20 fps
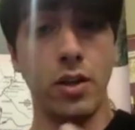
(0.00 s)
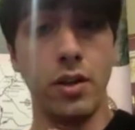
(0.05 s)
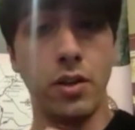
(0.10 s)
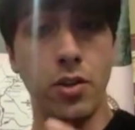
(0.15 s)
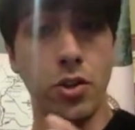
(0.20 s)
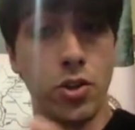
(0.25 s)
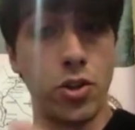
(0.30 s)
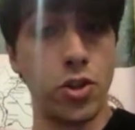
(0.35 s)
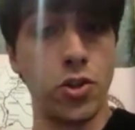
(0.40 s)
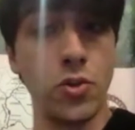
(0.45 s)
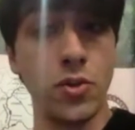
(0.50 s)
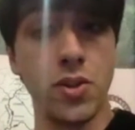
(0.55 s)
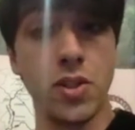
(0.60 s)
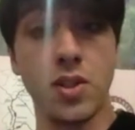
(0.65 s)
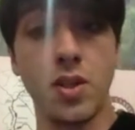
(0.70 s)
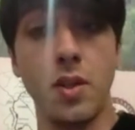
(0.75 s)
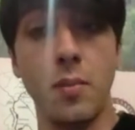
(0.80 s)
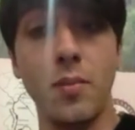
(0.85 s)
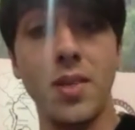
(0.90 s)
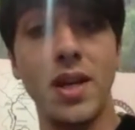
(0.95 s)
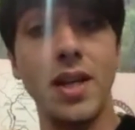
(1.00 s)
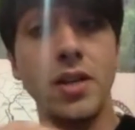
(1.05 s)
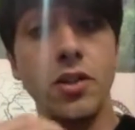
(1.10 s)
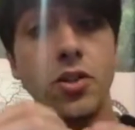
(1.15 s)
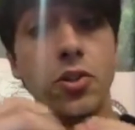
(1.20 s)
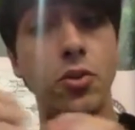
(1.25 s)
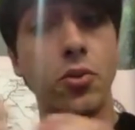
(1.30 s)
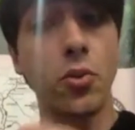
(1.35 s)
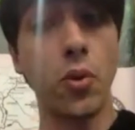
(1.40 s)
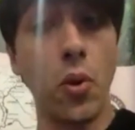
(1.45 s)
shoots begin
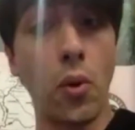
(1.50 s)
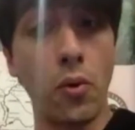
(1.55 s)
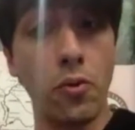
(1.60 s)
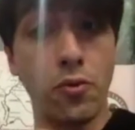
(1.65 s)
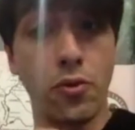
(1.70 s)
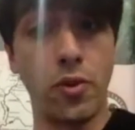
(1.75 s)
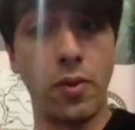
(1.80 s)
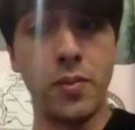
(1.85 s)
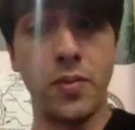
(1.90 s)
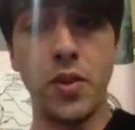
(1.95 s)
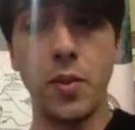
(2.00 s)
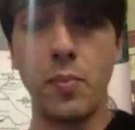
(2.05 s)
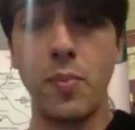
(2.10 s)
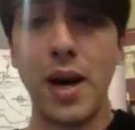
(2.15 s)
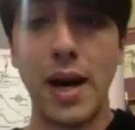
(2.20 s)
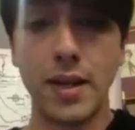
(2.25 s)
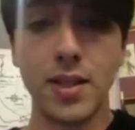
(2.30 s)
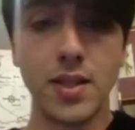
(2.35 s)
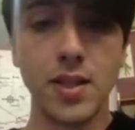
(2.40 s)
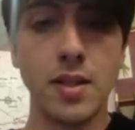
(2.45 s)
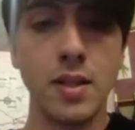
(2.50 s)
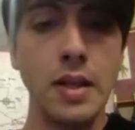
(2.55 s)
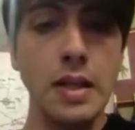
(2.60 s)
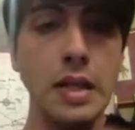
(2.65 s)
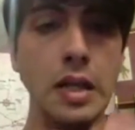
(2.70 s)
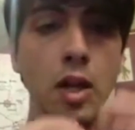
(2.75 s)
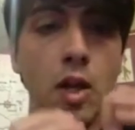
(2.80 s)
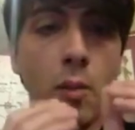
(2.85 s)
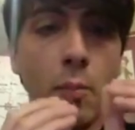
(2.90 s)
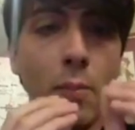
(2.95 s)
to grow from the buds.
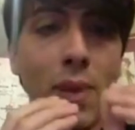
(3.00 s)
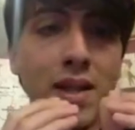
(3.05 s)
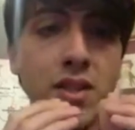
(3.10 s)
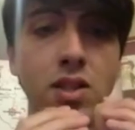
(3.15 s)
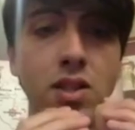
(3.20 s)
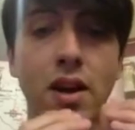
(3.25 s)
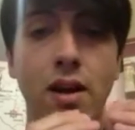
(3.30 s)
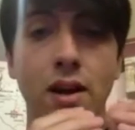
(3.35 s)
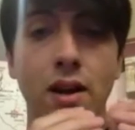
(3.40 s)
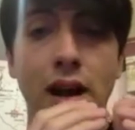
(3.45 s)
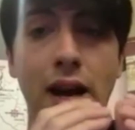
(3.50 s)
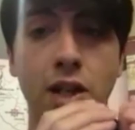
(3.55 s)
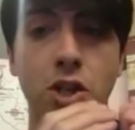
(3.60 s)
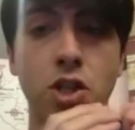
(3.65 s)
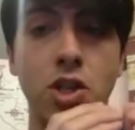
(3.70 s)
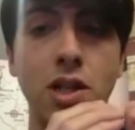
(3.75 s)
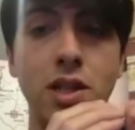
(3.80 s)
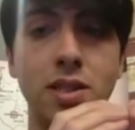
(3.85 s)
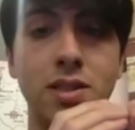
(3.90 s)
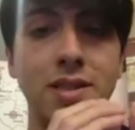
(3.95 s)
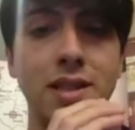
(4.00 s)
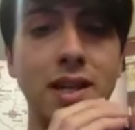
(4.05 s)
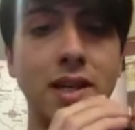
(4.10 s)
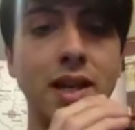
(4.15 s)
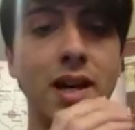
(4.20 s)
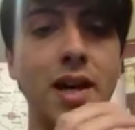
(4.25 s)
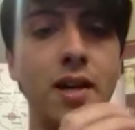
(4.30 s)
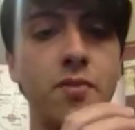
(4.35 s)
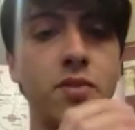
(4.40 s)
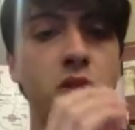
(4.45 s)
Buds are actually that
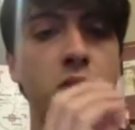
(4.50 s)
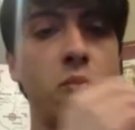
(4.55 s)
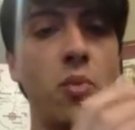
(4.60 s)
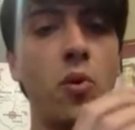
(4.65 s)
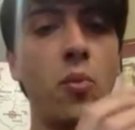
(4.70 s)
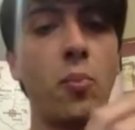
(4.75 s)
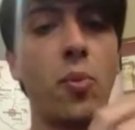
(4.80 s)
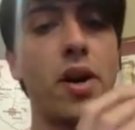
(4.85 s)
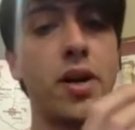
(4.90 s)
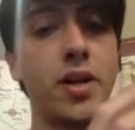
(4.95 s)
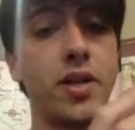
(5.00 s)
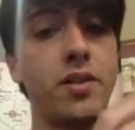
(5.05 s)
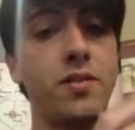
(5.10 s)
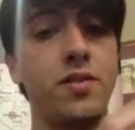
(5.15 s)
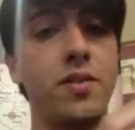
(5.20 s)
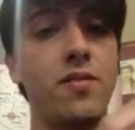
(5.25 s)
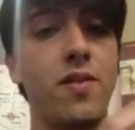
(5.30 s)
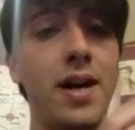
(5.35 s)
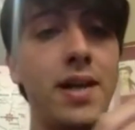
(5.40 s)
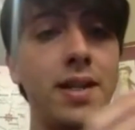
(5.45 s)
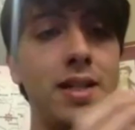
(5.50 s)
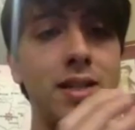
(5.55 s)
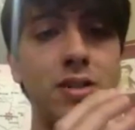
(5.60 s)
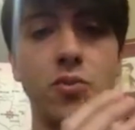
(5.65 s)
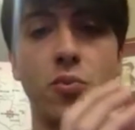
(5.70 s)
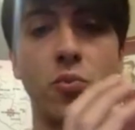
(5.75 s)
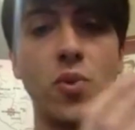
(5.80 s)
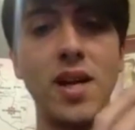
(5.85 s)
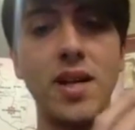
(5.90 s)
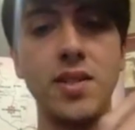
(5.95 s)
kind of small part of the vine that
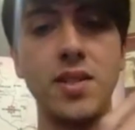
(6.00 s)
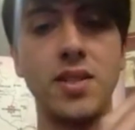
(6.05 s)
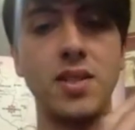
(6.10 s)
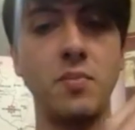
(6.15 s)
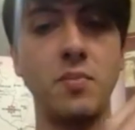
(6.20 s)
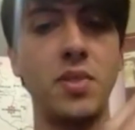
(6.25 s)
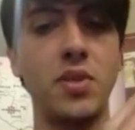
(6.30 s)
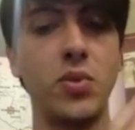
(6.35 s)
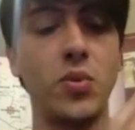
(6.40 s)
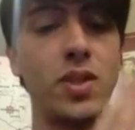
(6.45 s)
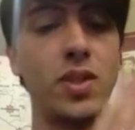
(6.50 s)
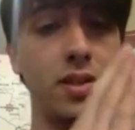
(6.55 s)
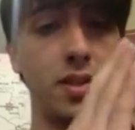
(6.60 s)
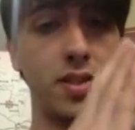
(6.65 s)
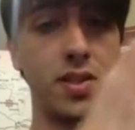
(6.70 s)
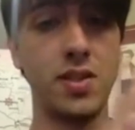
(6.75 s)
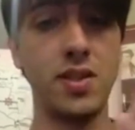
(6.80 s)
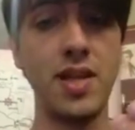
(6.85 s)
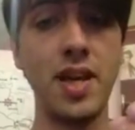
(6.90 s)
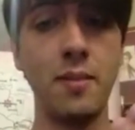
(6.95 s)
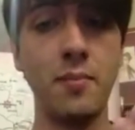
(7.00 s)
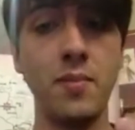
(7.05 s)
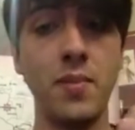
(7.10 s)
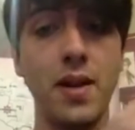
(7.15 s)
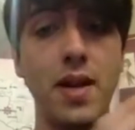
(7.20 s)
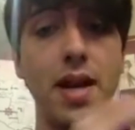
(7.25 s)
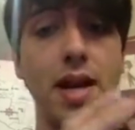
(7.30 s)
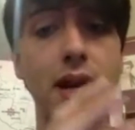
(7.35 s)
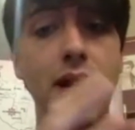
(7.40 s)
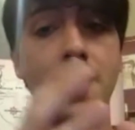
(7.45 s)
rests in between the
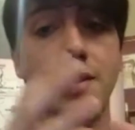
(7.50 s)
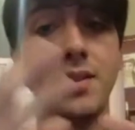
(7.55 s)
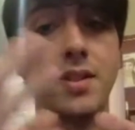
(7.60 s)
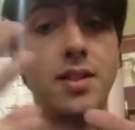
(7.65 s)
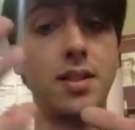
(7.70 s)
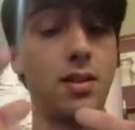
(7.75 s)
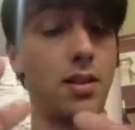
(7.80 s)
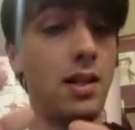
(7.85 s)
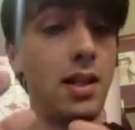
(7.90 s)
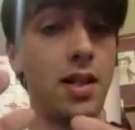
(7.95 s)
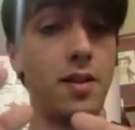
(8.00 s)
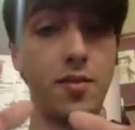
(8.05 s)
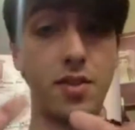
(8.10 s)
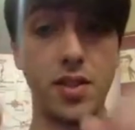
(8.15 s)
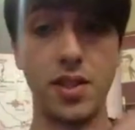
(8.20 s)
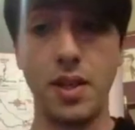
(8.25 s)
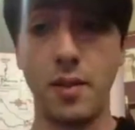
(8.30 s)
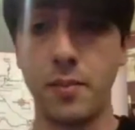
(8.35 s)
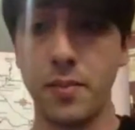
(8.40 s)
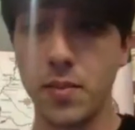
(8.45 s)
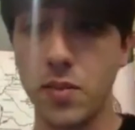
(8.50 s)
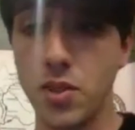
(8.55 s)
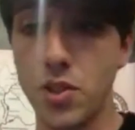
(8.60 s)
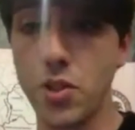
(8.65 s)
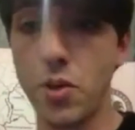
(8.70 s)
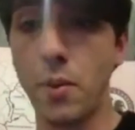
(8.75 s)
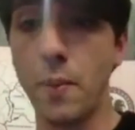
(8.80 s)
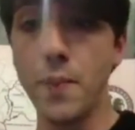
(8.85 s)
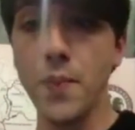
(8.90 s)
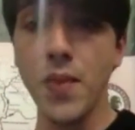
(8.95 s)
stem and the leaf stem.
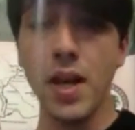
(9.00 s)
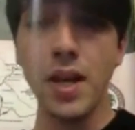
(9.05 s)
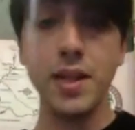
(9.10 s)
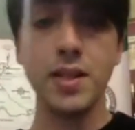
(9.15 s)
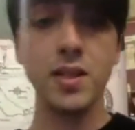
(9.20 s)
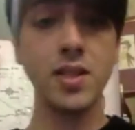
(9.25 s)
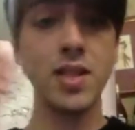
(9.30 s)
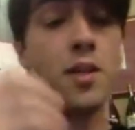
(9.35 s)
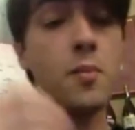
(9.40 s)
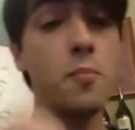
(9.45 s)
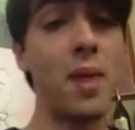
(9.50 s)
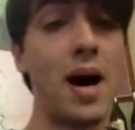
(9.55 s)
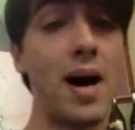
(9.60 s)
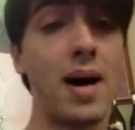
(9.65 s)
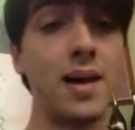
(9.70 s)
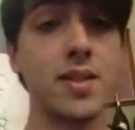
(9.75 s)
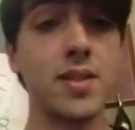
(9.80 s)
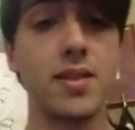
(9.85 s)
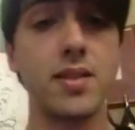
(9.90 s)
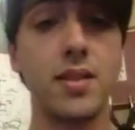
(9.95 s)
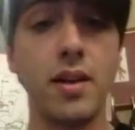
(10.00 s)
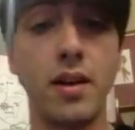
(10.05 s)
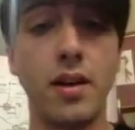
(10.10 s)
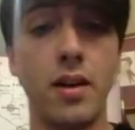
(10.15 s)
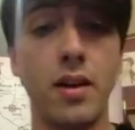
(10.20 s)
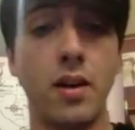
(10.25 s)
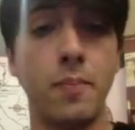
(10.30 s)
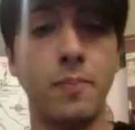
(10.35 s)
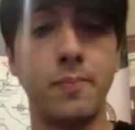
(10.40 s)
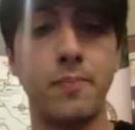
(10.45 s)
So inside the buds,
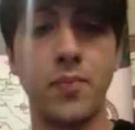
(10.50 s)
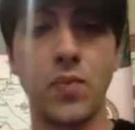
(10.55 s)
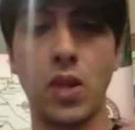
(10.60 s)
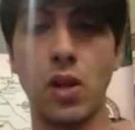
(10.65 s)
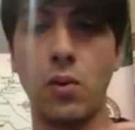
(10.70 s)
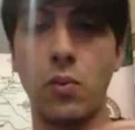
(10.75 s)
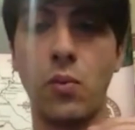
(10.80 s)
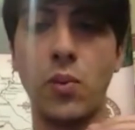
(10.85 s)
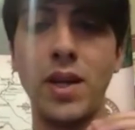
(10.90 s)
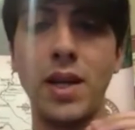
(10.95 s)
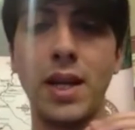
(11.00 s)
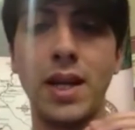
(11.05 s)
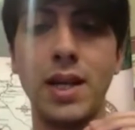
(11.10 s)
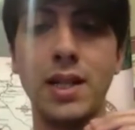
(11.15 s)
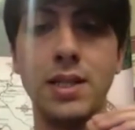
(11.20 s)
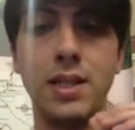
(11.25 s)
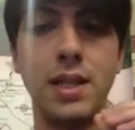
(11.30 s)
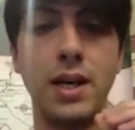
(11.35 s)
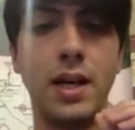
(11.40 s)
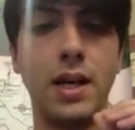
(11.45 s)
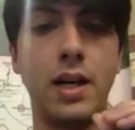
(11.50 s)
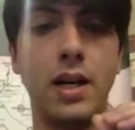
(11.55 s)
we can